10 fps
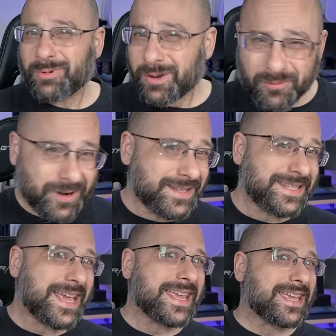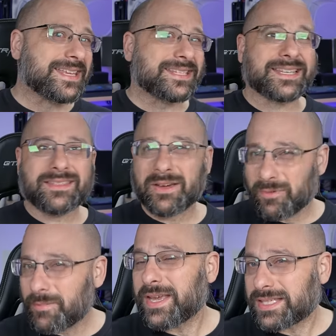And what I want to say is
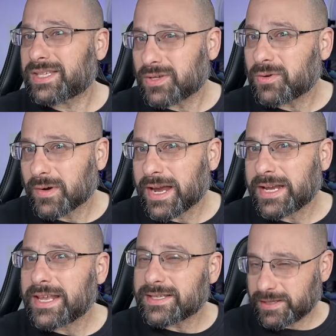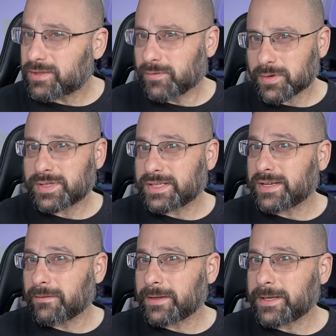that what makes it so great is its
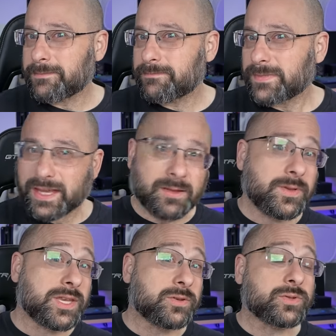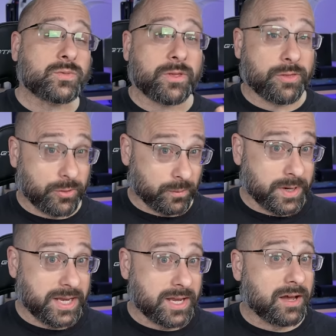versatility. It can be used with
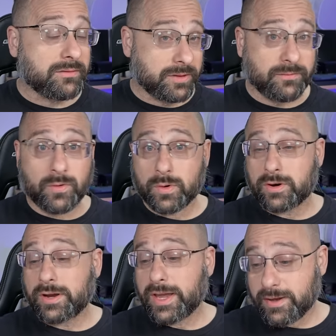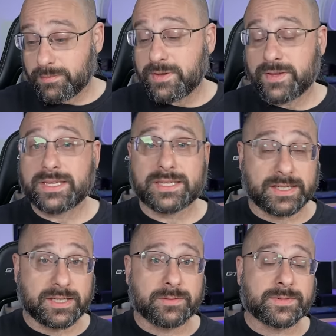3 of the 4 FPV
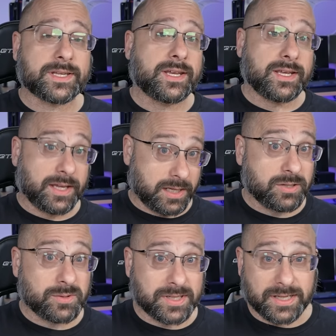systems in use